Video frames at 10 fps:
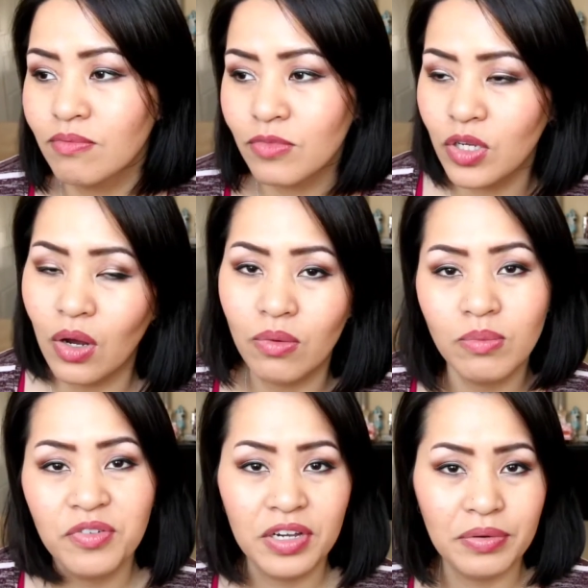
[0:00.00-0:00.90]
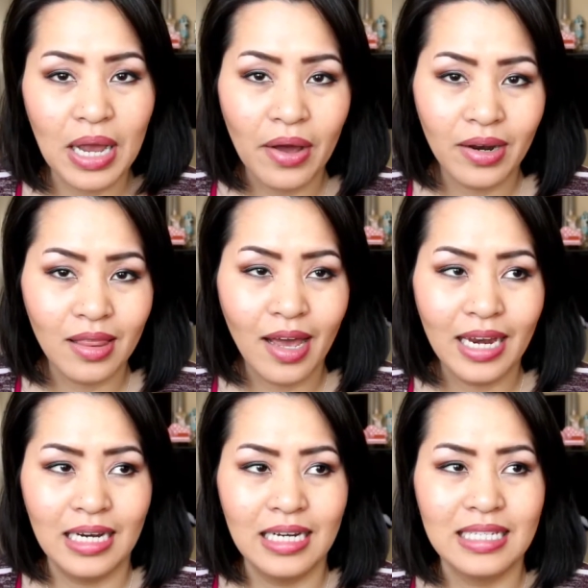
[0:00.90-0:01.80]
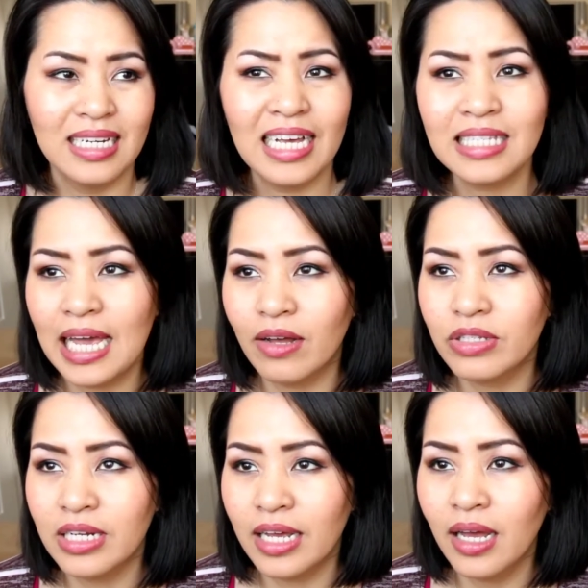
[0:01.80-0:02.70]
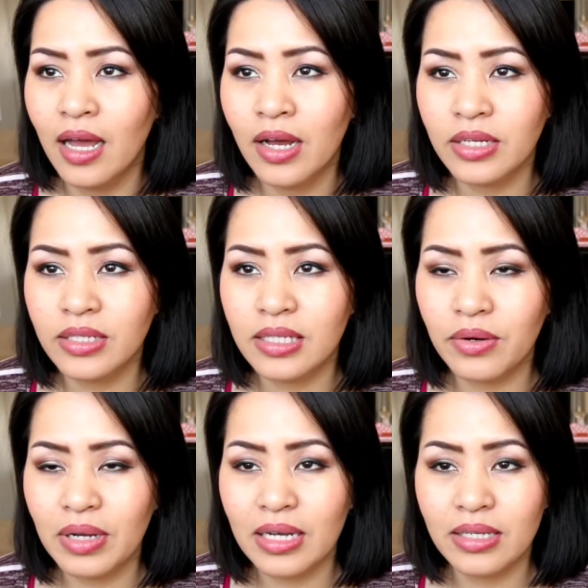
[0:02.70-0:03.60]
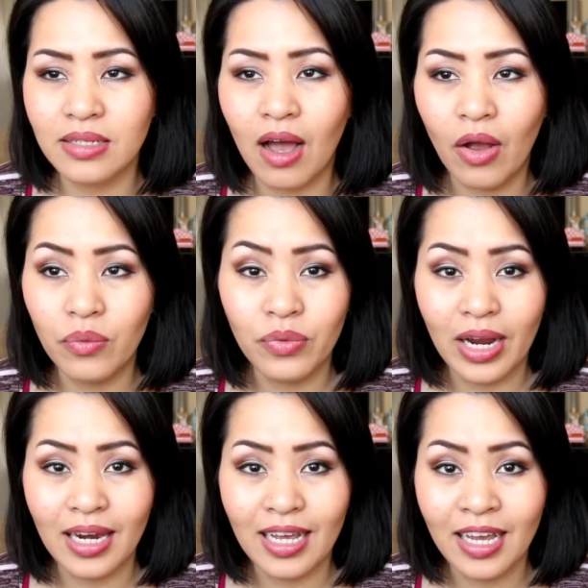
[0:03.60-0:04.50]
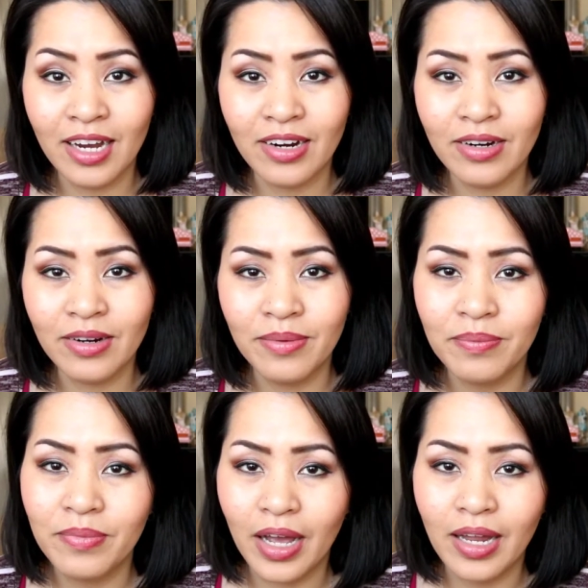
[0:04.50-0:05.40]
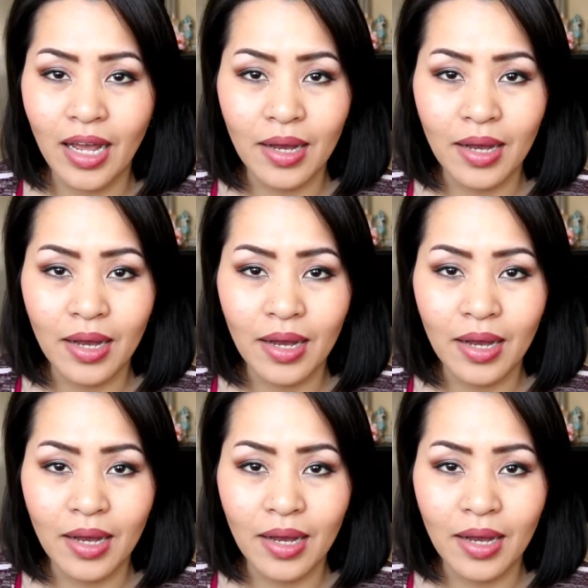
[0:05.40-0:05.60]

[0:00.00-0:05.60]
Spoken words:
you know, moving around a lot, and it's a nice day out today, so it's not raining here, but